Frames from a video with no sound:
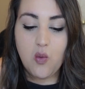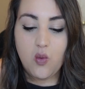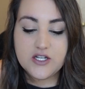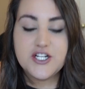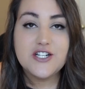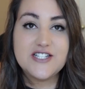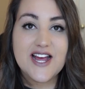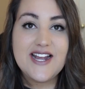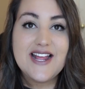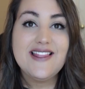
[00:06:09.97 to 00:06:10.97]
Once you're
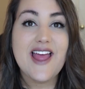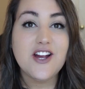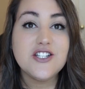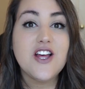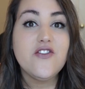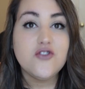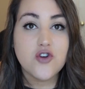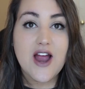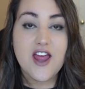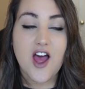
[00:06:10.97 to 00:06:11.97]
done, let yourself
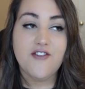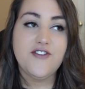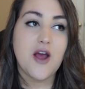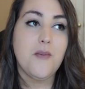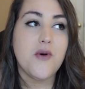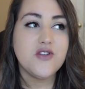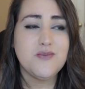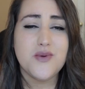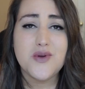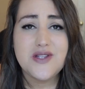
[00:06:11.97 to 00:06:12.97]
dry off. Now,
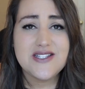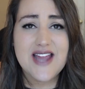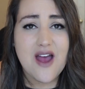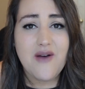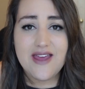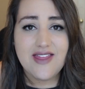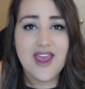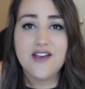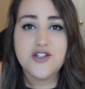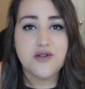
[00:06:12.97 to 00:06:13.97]
most booths now, I
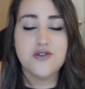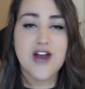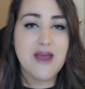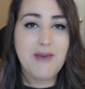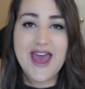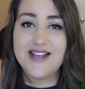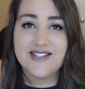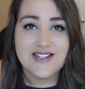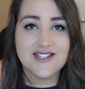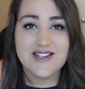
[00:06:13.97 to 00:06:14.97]
think, do dry
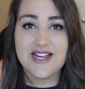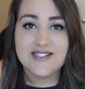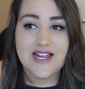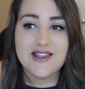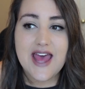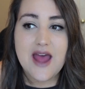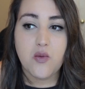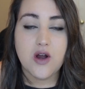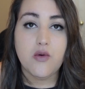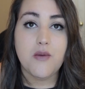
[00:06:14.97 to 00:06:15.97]
passes and things like
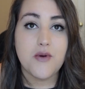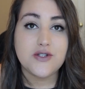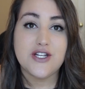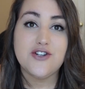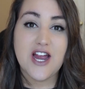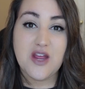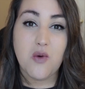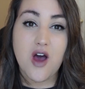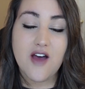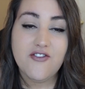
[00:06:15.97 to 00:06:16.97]
that, where it will mostly dry
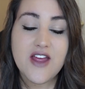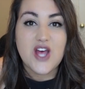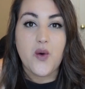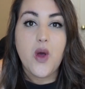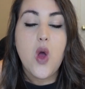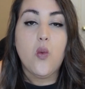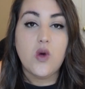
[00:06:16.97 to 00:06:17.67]
you off. So